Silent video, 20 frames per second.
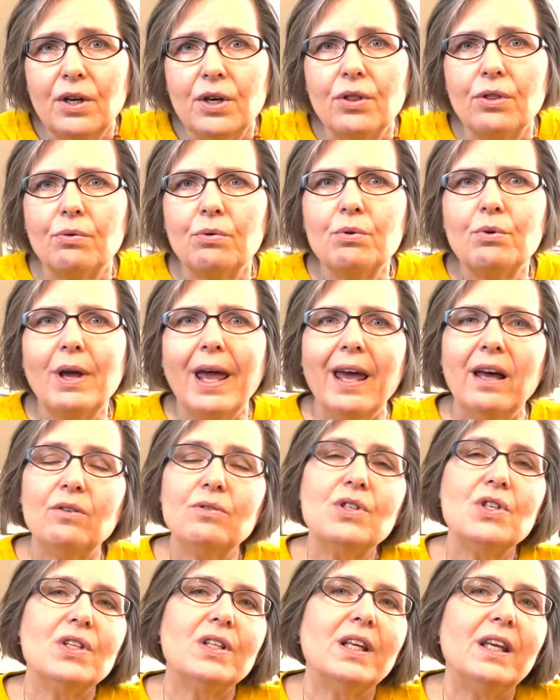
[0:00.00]
Through
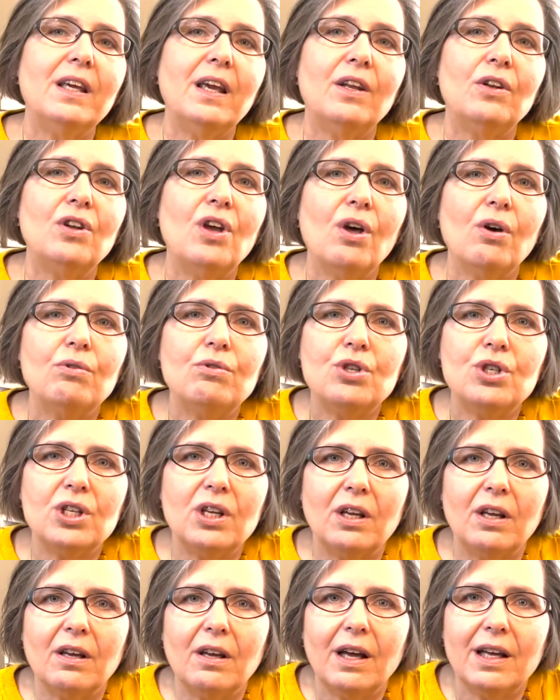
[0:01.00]
counseling and
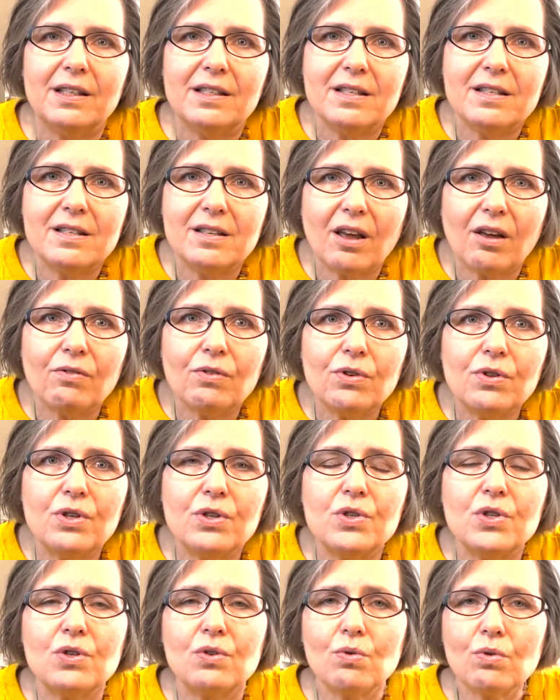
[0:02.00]
coaching, I discovered the
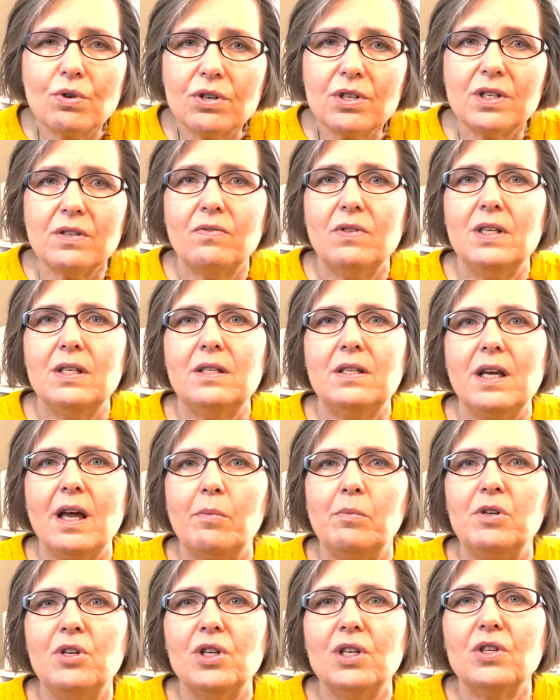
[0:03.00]
source of this
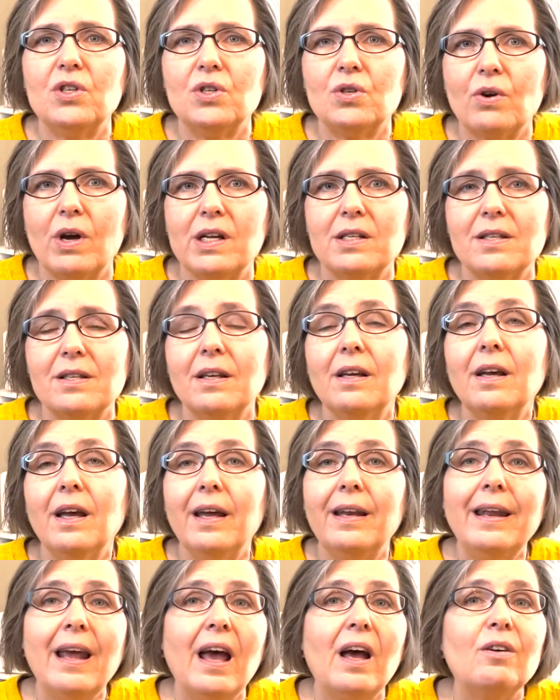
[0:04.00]
damaging stress
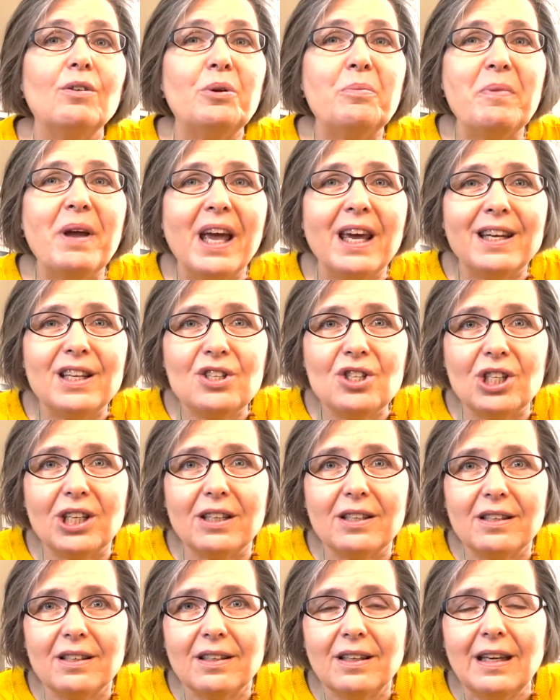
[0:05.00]
and how to manage
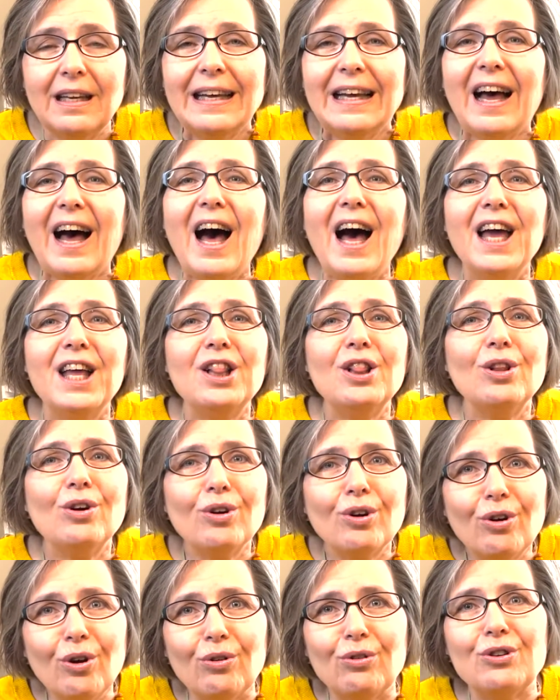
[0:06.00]
it. I
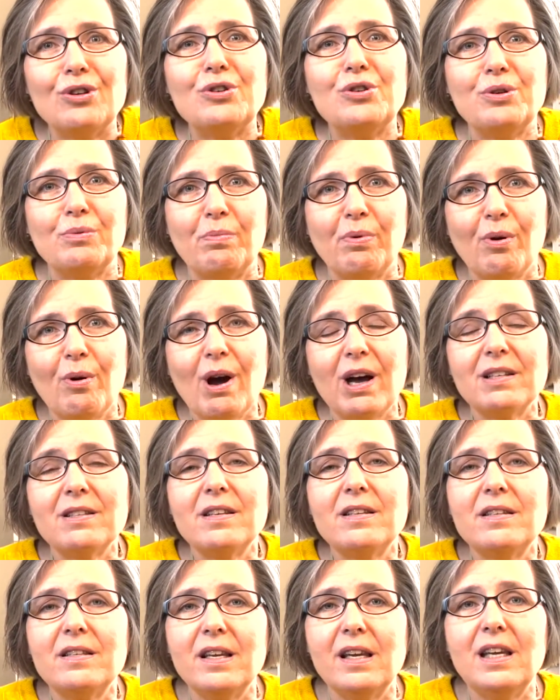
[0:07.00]
learned to
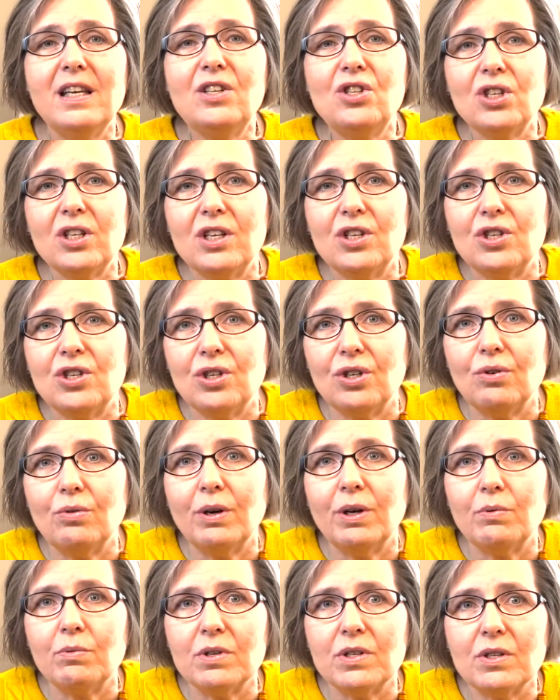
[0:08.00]
process each issue
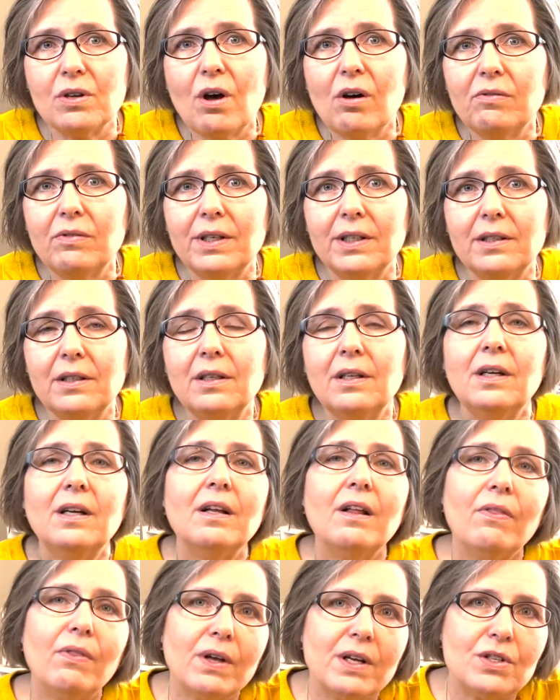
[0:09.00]
and resolve it,
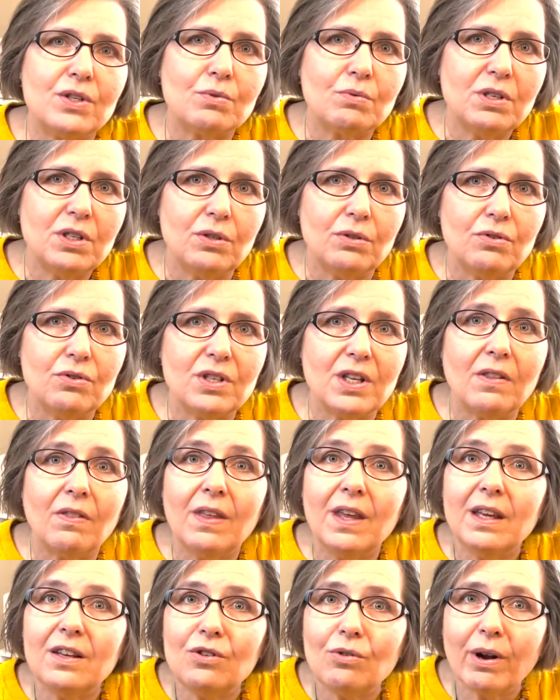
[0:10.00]
thus reducing
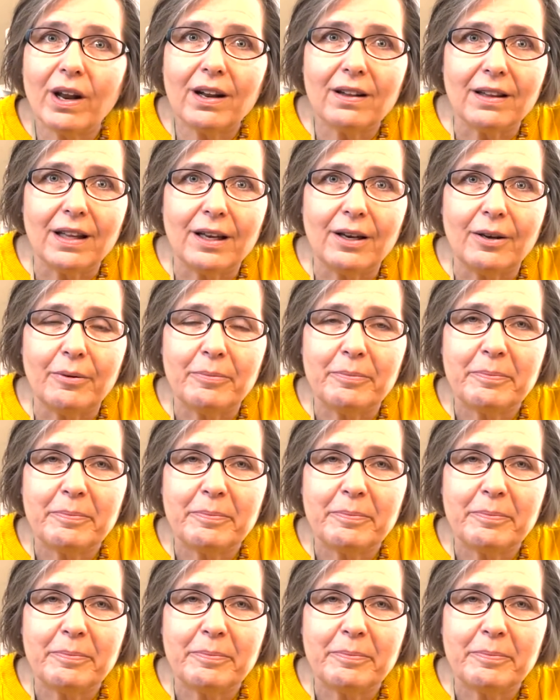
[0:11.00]
the adrenaline.